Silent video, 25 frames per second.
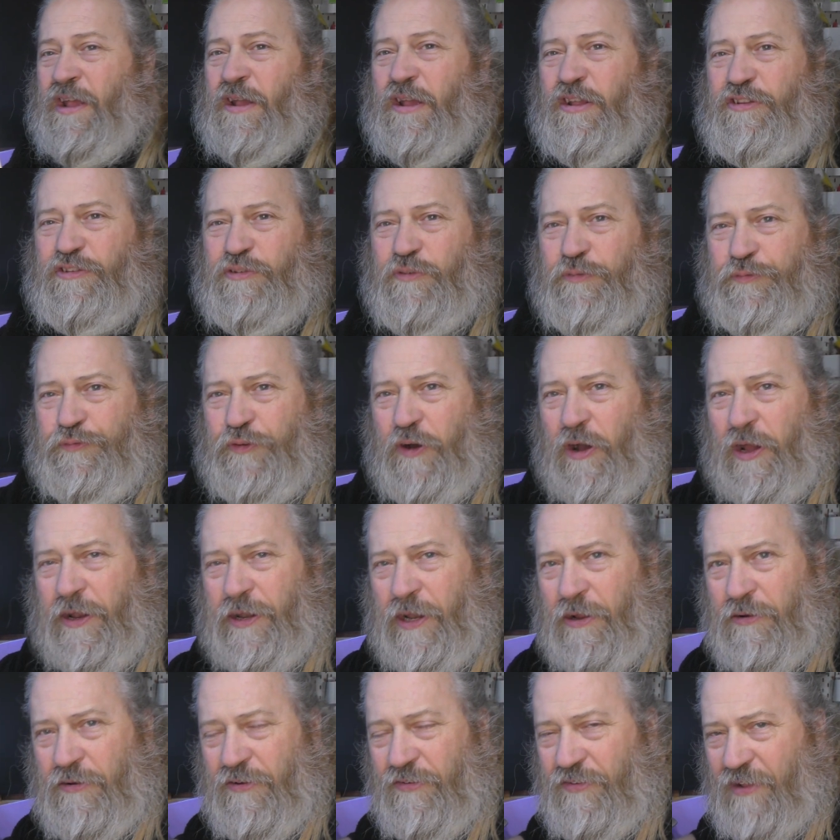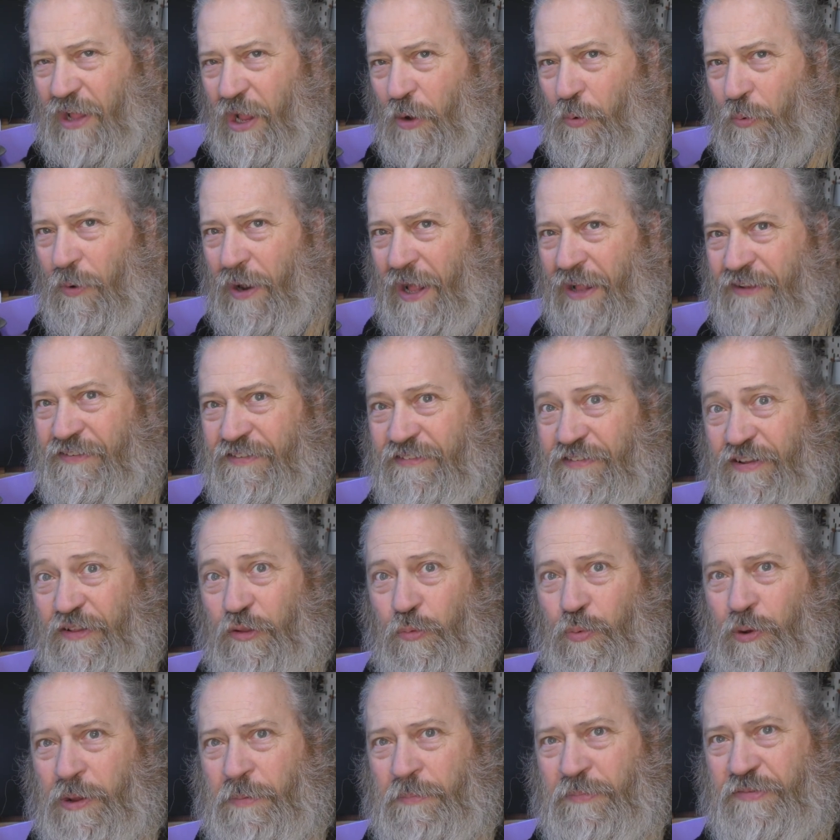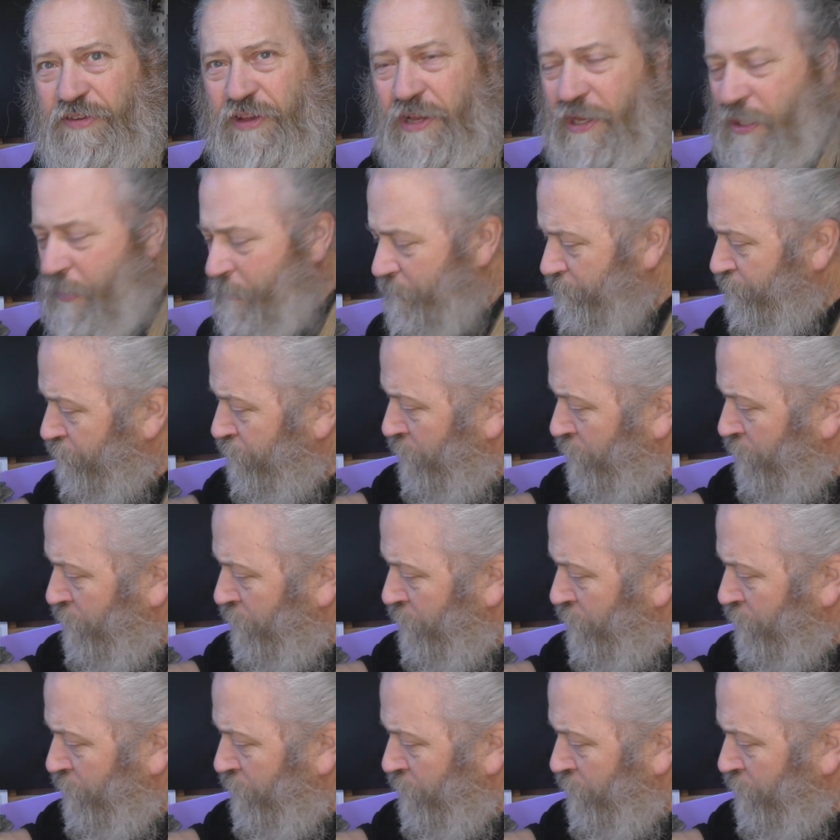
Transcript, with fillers: It's all fine, though, because that all adds to the whimsy.